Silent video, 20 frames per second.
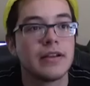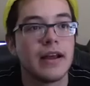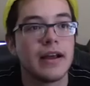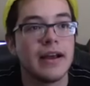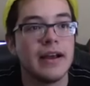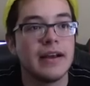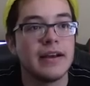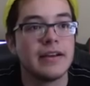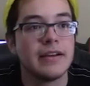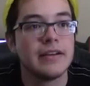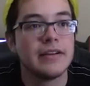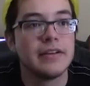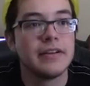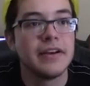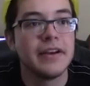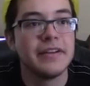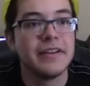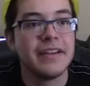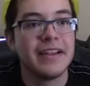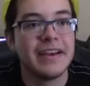Aha!
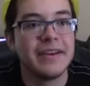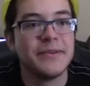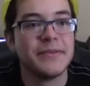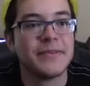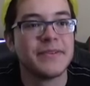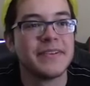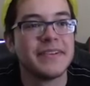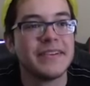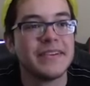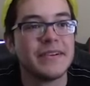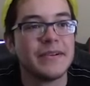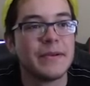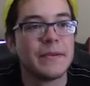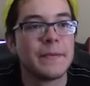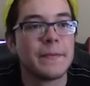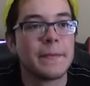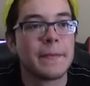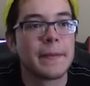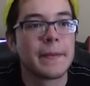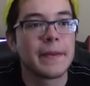End of life.
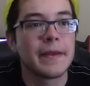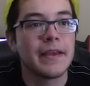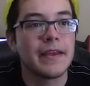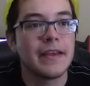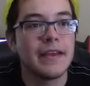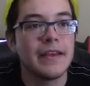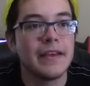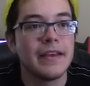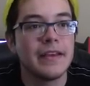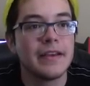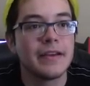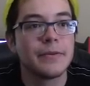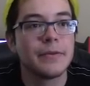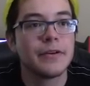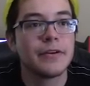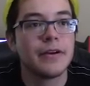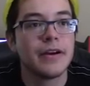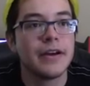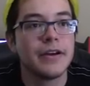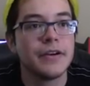And eh, can
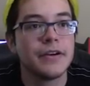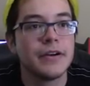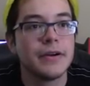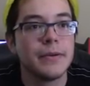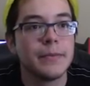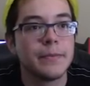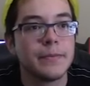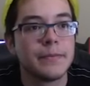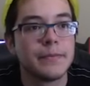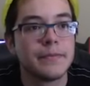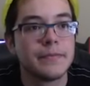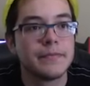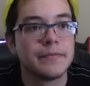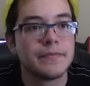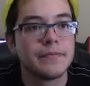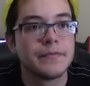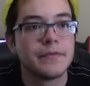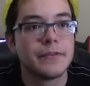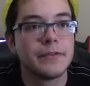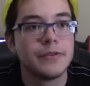we go higher up?
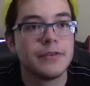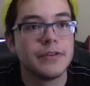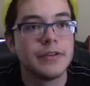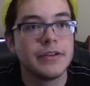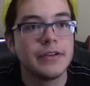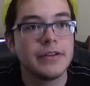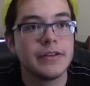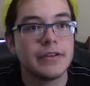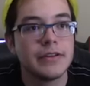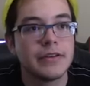No.